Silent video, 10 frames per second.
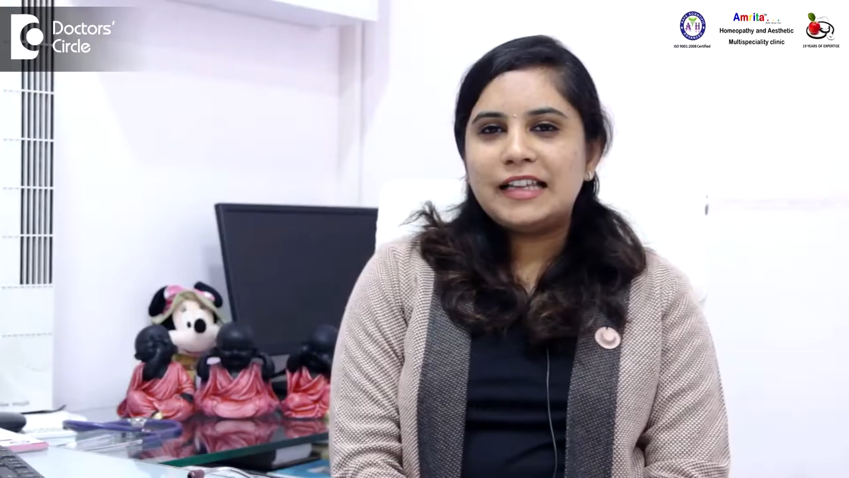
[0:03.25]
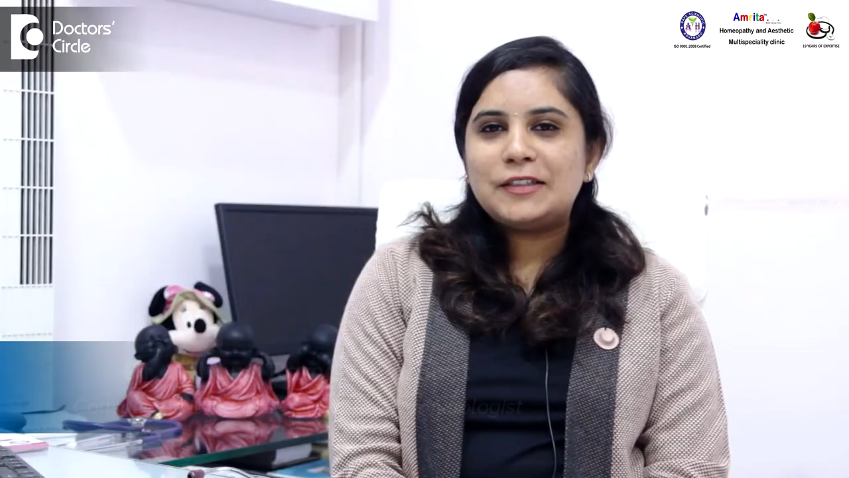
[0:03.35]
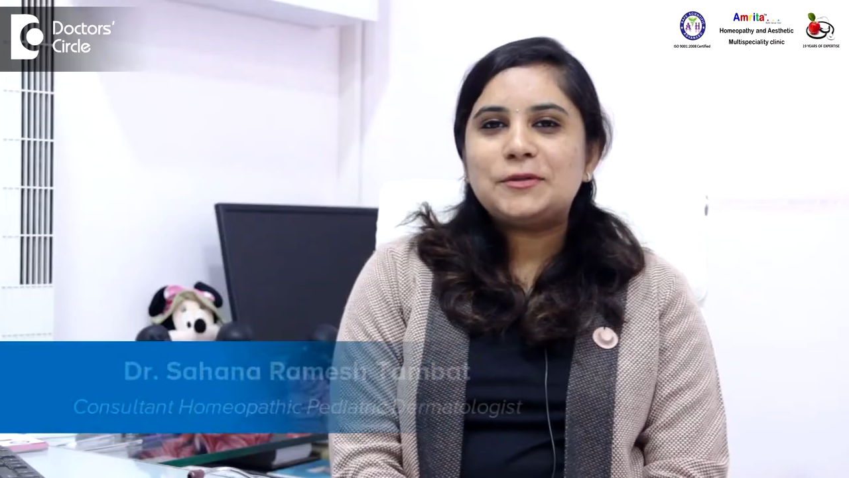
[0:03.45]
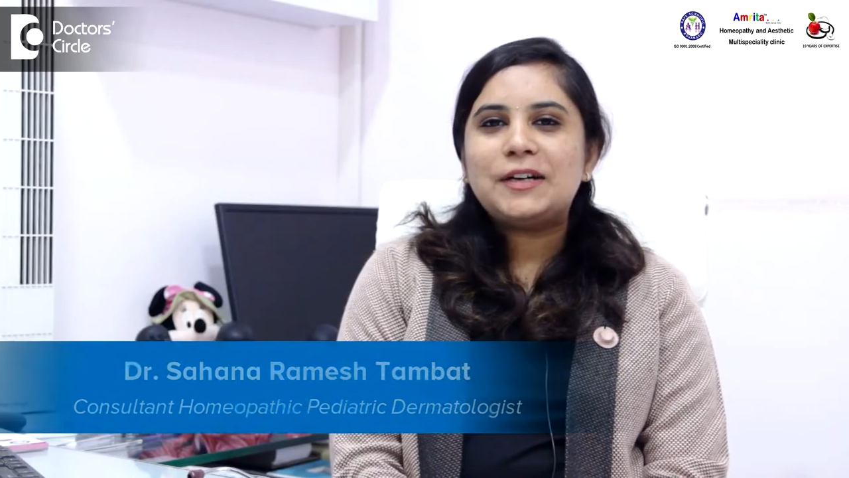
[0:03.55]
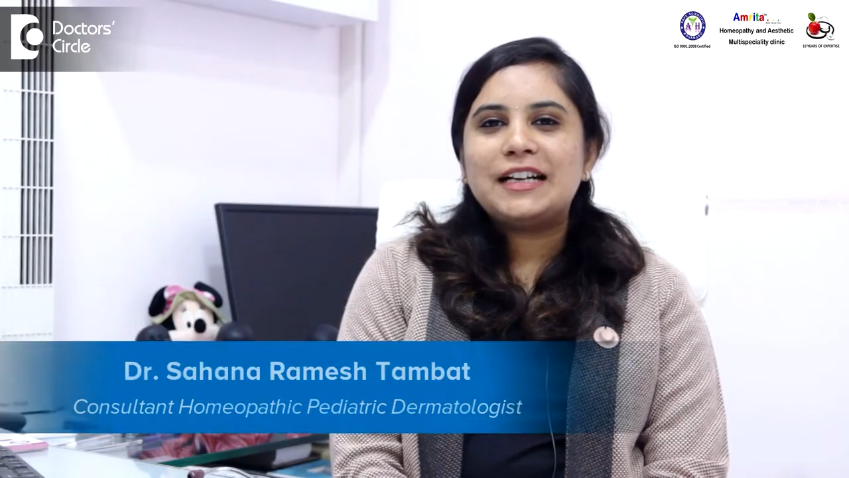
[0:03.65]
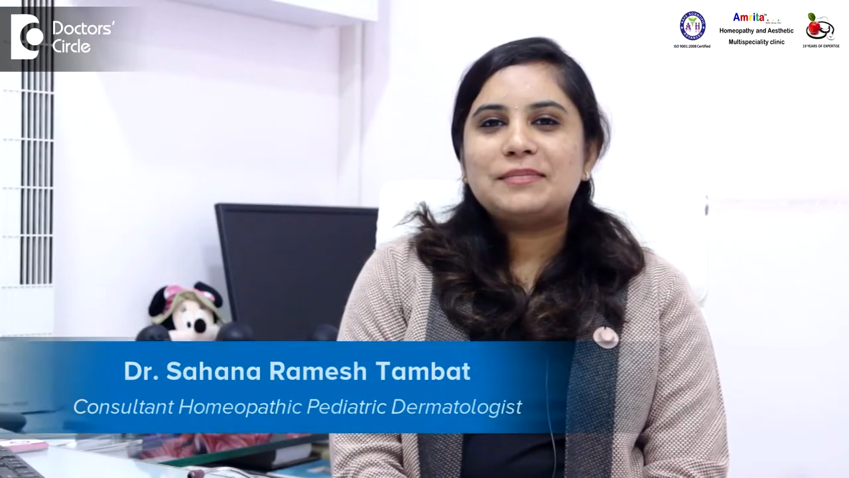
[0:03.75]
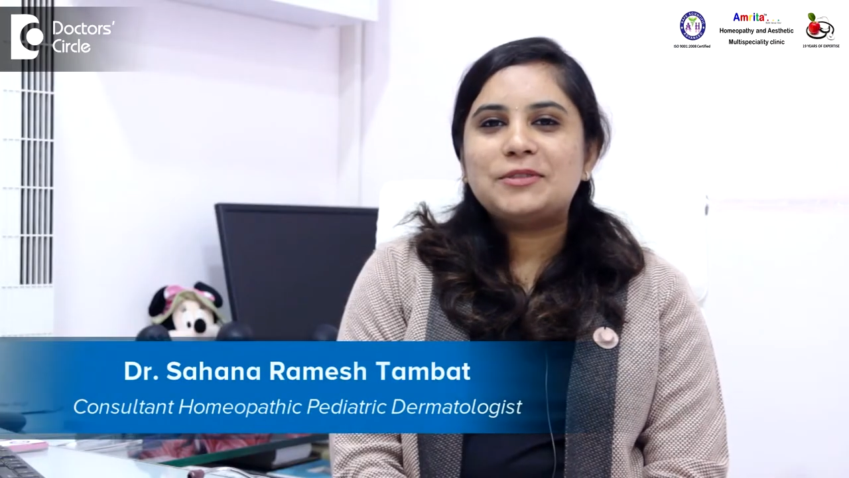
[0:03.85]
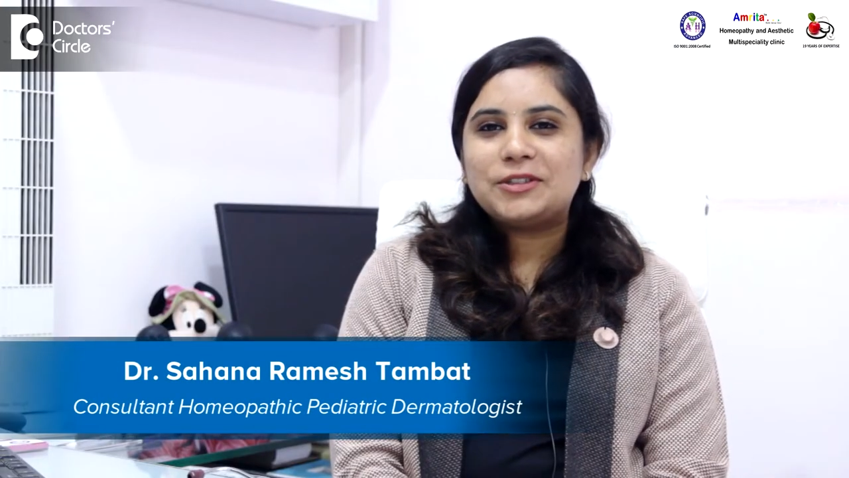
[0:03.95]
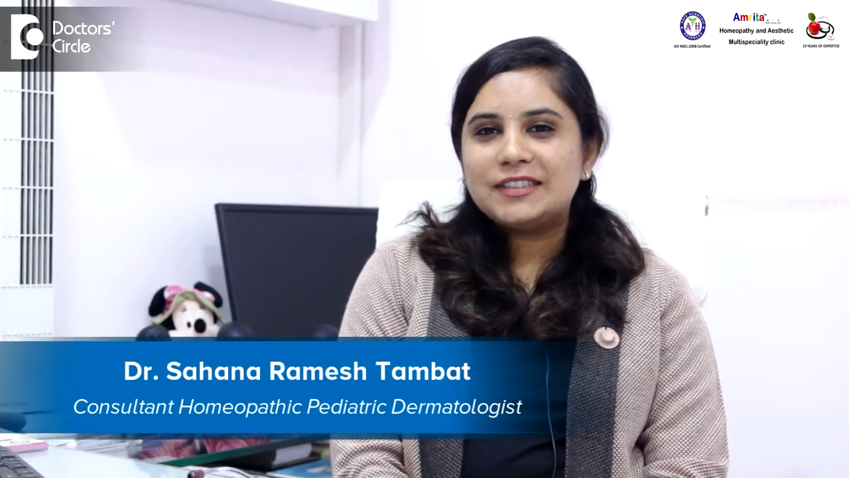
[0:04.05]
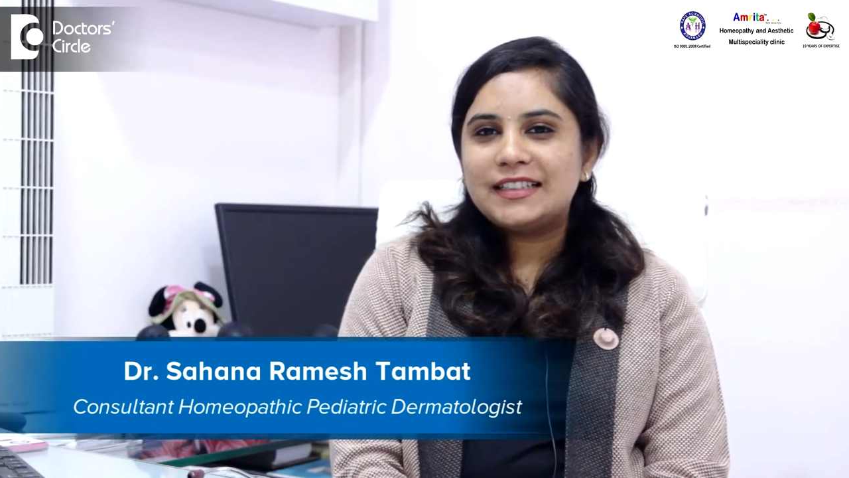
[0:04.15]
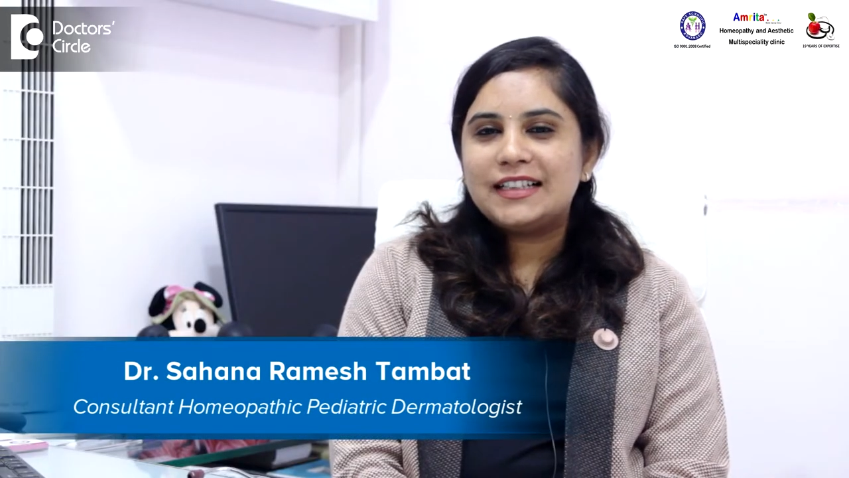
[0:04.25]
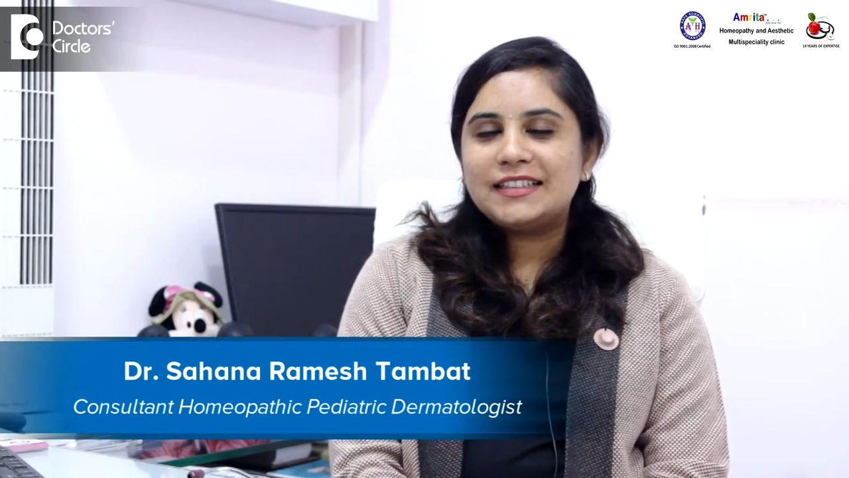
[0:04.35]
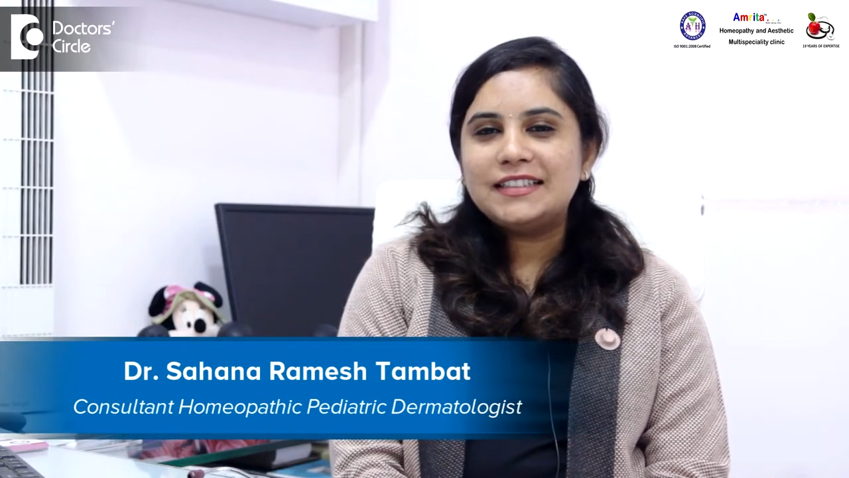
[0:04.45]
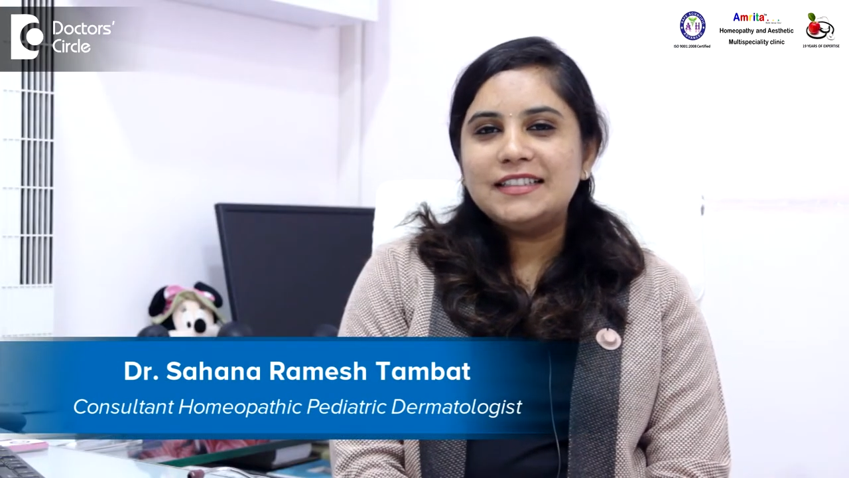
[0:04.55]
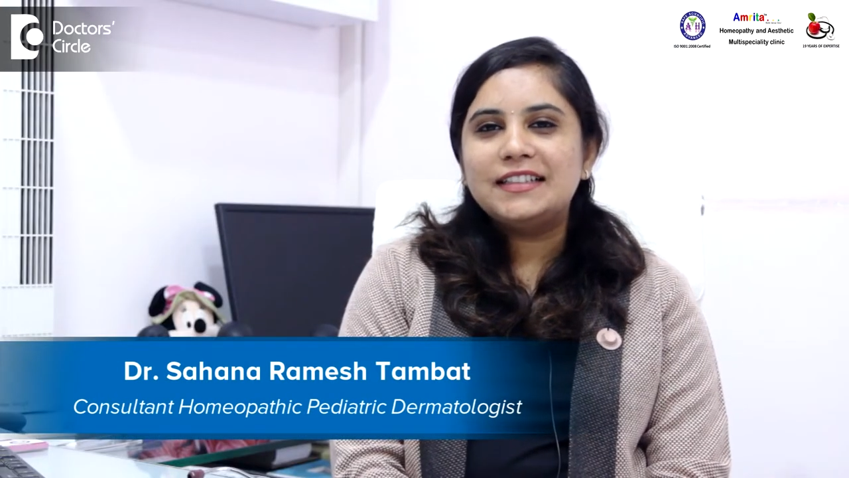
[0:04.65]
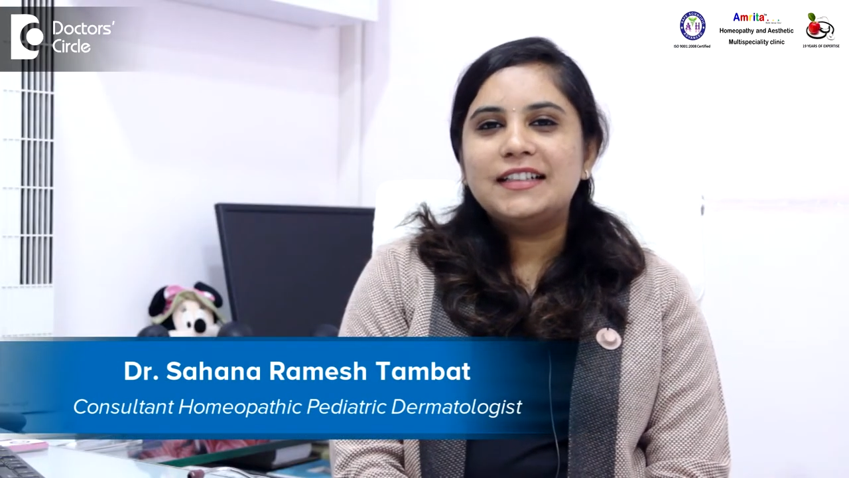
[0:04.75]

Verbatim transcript: Hello, I am Dr. Sahana.